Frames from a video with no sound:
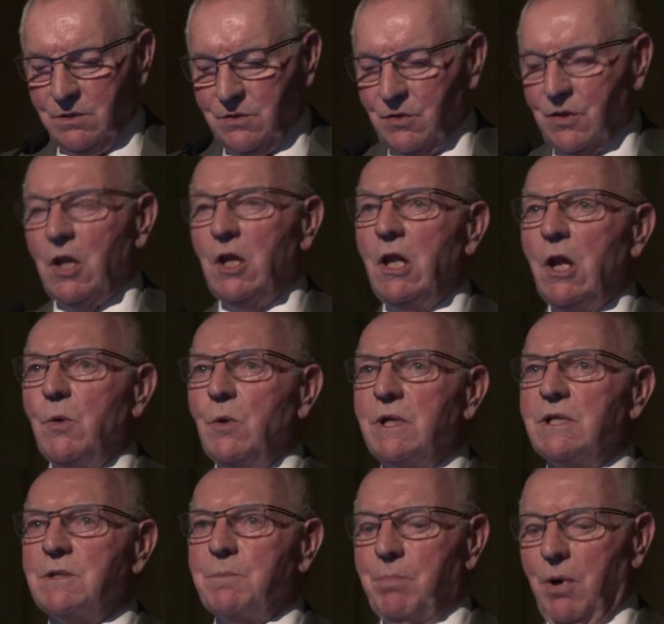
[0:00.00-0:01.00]
to the
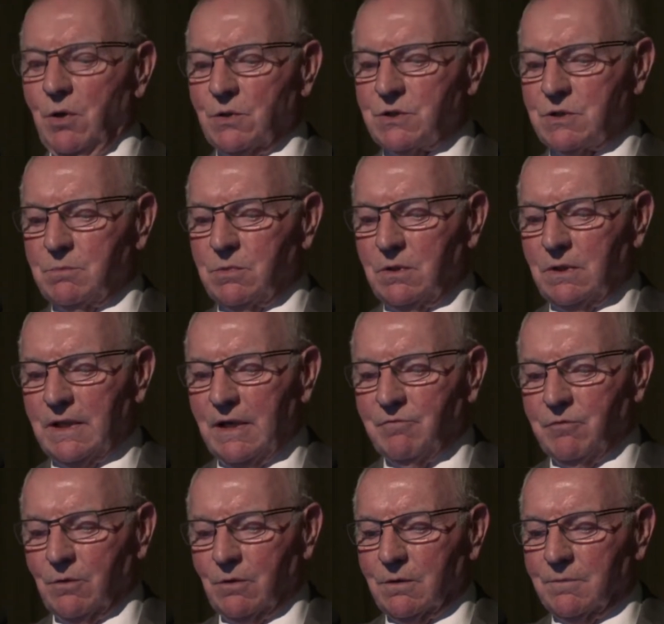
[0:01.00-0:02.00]
lowest possible
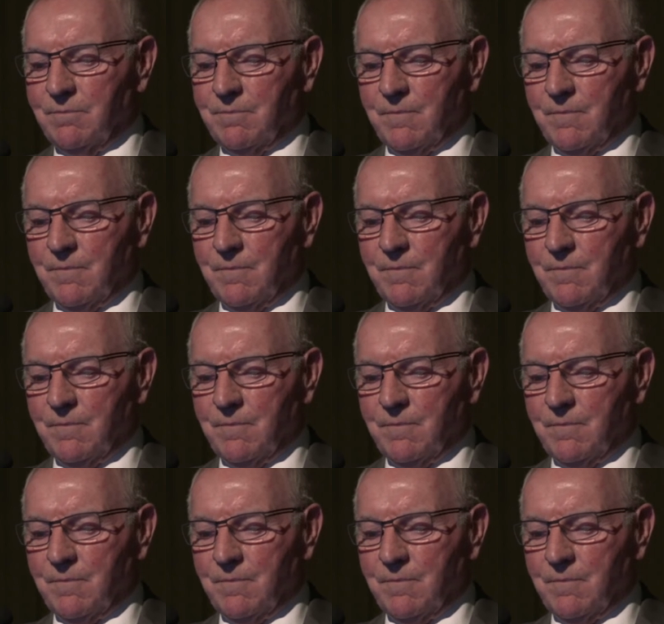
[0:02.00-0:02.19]
level.